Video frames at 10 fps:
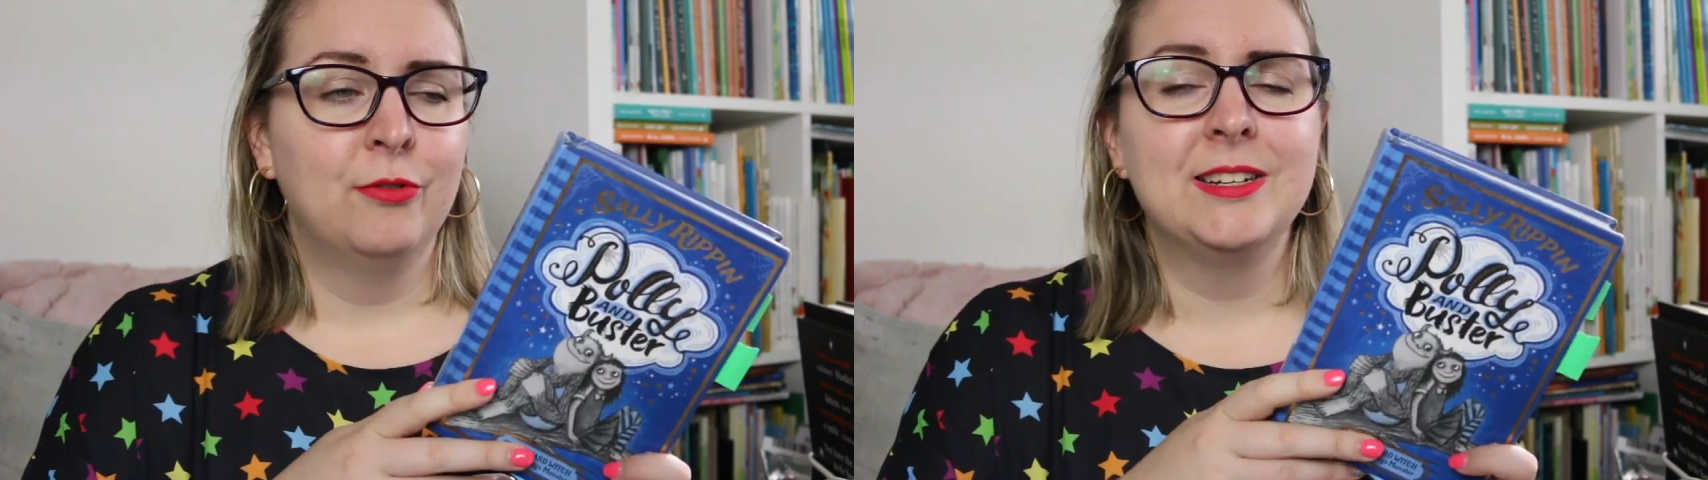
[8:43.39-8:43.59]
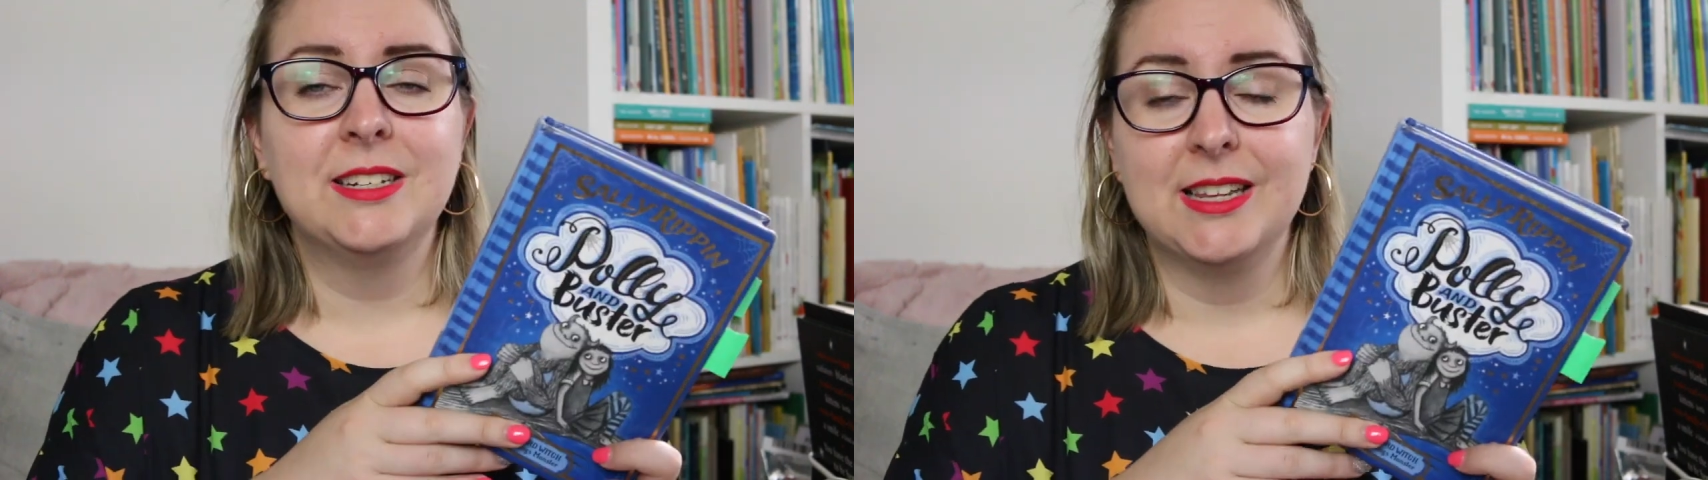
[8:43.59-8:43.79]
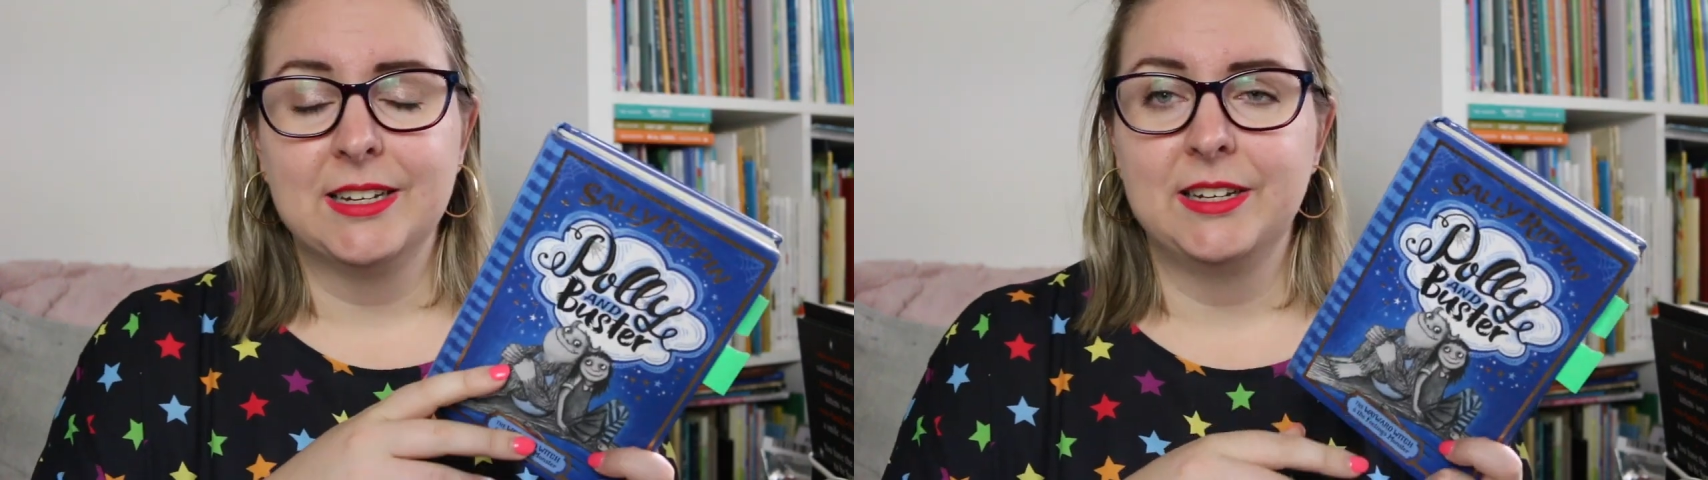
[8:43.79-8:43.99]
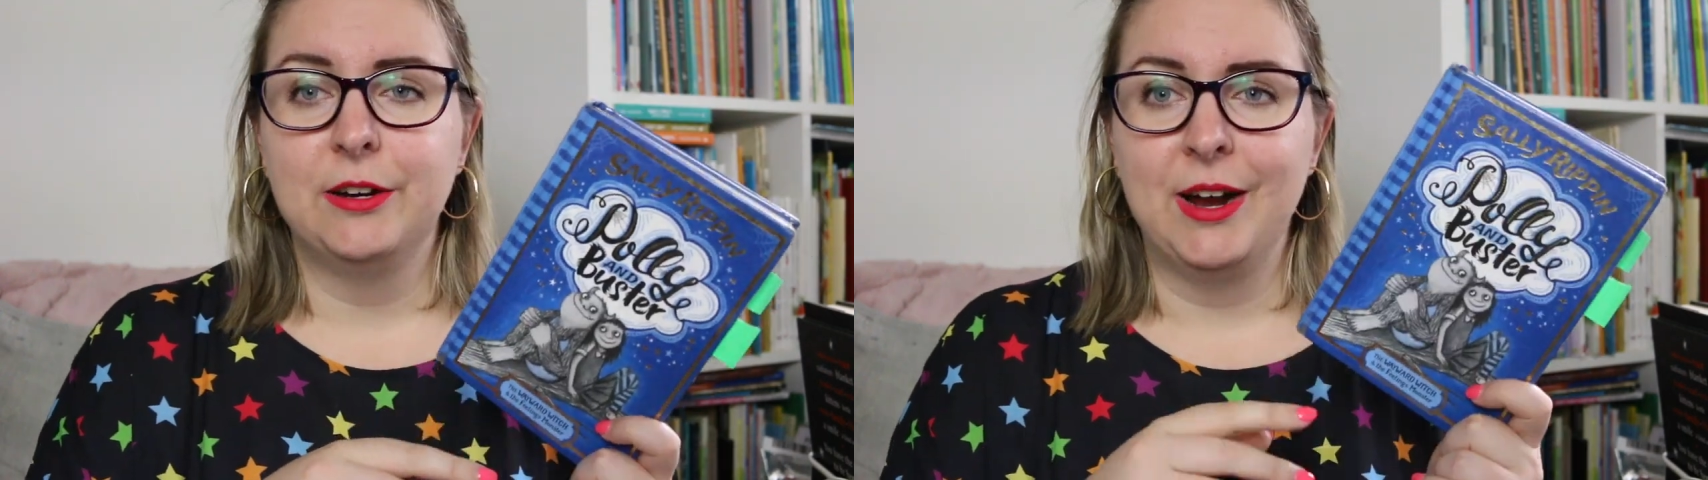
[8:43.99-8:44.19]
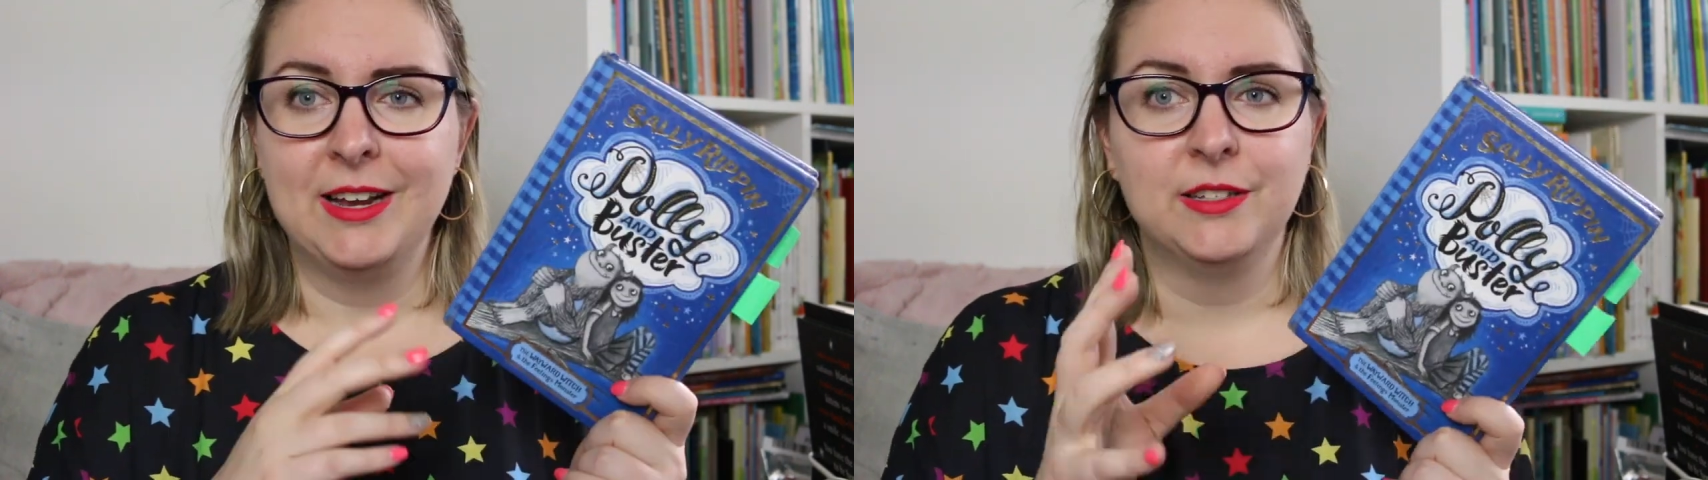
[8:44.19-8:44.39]
Great
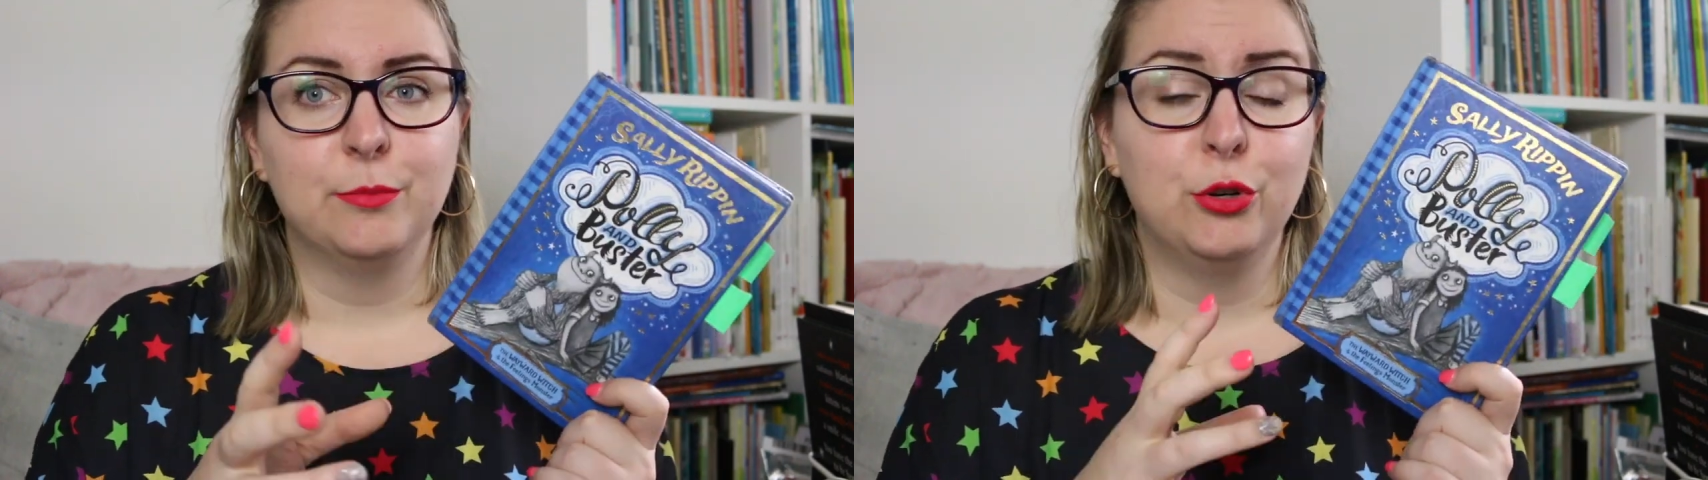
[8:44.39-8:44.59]
dyslexia and some